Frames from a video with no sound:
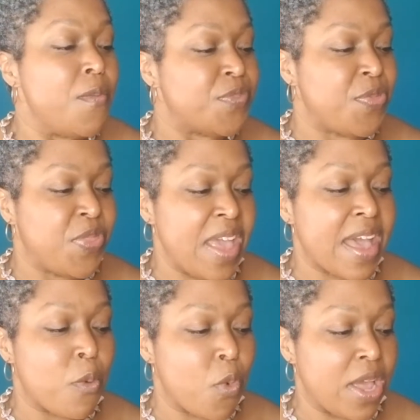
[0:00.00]
The thing
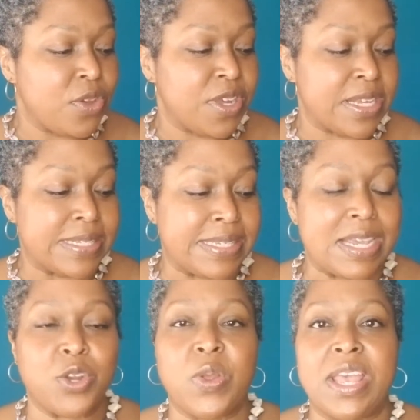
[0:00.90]
I want you to
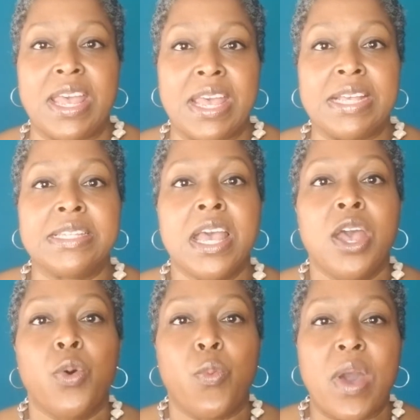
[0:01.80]
consider is
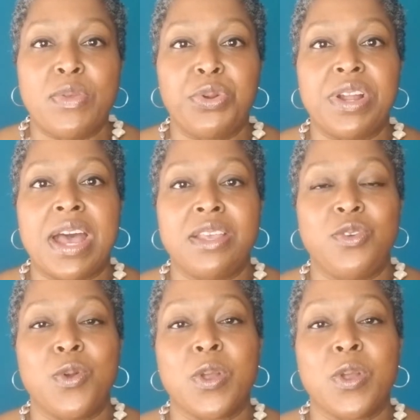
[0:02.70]
whether or not your